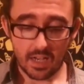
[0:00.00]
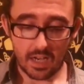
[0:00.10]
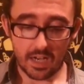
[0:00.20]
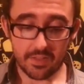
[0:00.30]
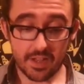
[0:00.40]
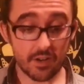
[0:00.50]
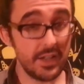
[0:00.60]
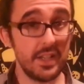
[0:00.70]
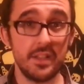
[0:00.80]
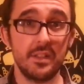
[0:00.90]
that are
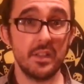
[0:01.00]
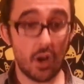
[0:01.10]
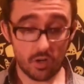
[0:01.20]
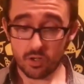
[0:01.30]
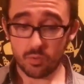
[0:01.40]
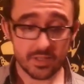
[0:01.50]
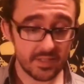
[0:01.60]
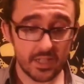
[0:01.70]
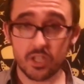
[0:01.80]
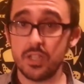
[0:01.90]
in Article 1,
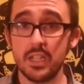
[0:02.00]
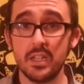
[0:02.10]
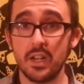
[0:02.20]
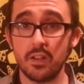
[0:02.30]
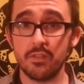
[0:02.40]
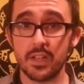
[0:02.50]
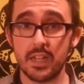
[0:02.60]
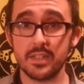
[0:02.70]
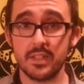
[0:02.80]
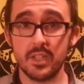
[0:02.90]
Section 8 of the
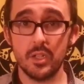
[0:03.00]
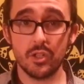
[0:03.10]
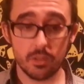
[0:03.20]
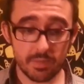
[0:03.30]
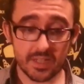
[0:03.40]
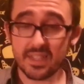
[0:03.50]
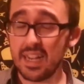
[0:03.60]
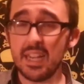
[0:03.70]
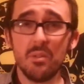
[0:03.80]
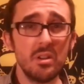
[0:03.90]
Constitution, because
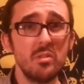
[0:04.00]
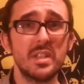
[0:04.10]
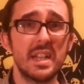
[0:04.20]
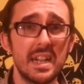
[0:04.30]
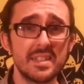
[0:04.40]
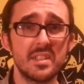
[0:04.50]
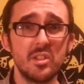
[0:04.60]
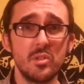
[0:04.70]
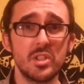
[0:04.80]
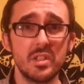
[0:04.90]
anyone who's a
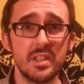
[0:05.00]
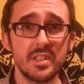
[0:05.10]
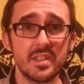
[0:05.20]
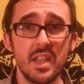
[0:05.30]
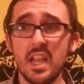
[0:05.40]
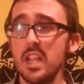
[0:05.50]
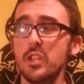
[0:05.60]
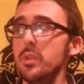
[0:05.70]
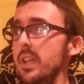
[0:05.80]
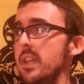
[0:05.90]
constitutionalist,
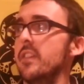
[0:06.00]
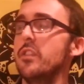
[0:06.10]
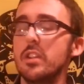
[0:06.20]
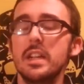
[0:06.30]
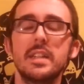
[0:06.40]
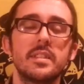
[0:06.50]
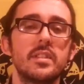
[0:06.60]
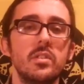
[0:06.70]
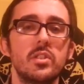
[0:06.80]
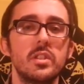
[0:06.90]
you can't, if you're a
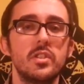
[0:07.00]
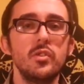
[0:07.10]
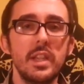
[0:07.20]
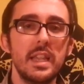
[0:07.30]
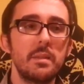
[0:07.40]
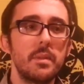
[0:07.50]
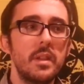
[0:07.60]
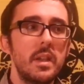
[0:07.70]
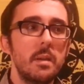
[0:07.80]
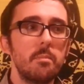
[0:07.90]
constitutionalist, you can't
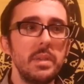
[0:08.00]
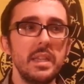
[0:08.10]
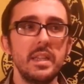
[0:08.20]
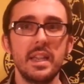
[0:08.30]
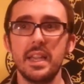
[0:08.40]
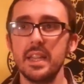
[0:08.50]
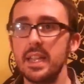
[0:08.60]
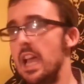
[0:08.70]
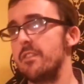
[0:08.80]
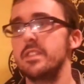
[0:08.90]
be a
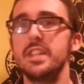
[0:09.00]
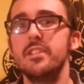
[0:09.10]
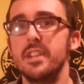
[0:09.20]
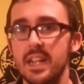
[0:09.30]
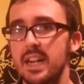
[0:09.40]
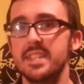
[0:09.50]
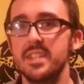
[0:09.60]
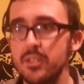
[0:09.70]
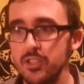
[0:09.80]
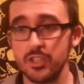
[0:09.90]
cafeteria
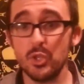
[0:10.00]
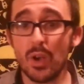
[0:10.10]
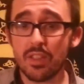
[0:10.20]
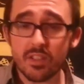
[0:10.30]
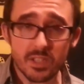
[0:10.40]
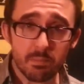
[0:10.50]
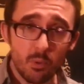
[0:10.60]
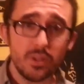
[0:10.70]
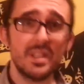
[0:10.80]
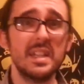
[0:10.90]
constitutionalist. You either
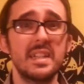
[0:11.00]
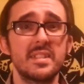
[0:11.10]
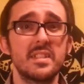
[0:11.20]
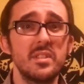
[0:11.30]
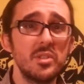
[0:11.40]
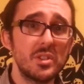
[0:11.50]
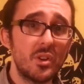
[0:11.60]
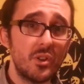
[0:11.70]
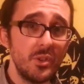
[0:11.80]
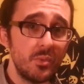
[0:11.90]
support the Constitution
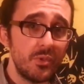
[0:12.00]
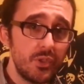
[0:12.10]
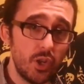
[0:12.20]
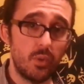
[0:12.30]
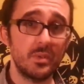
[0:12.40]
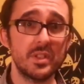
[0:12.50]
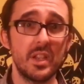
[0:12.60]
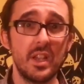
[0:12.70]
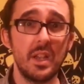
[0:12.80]
or you don't,